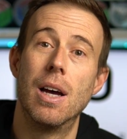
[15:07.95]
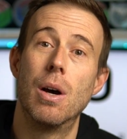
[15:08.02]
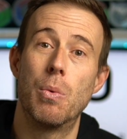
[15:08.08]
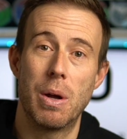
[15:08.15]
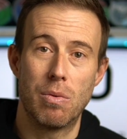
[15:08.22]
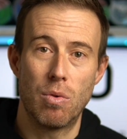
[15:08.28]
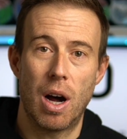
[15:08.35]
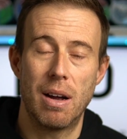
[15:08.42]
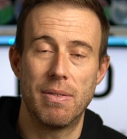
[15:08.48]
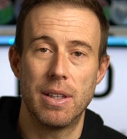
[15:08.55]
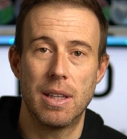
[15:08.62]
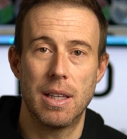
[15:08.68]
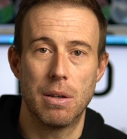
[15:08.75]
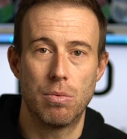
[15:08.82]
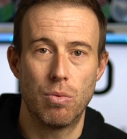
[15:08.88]
We arrive
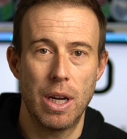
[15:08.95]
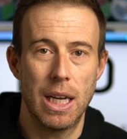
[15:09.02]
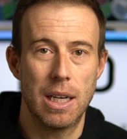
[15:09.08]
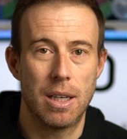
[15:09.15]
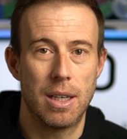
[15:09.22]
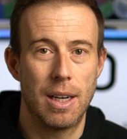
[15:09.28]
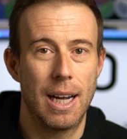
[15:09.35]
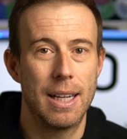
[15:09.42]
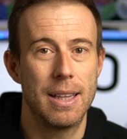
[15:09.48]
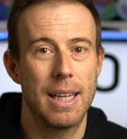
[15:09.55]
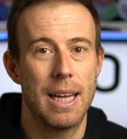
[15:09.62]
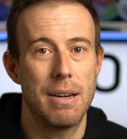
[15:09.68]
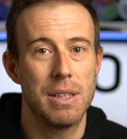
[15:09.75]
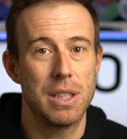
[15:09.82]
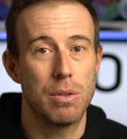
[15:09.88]
at the arena and
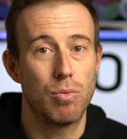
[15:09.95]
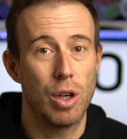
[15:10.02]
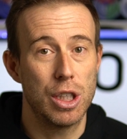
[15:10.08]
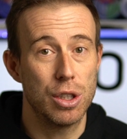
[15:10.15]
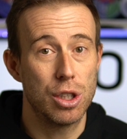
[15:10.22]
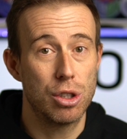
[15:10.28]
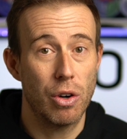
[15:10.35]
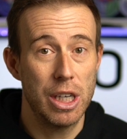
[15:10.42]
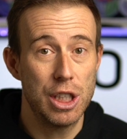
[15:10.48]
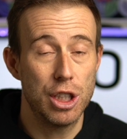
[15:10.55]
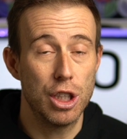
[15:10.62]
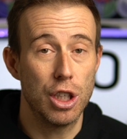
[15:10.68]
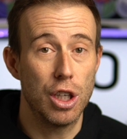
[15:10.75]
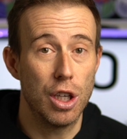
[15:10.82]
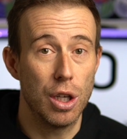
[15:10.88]
there is a
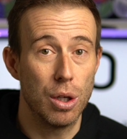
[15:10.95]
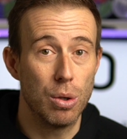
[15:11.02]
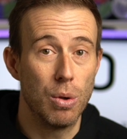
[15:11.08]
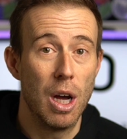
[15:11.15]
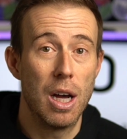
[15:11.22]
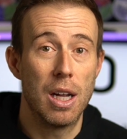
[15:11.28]
registration queue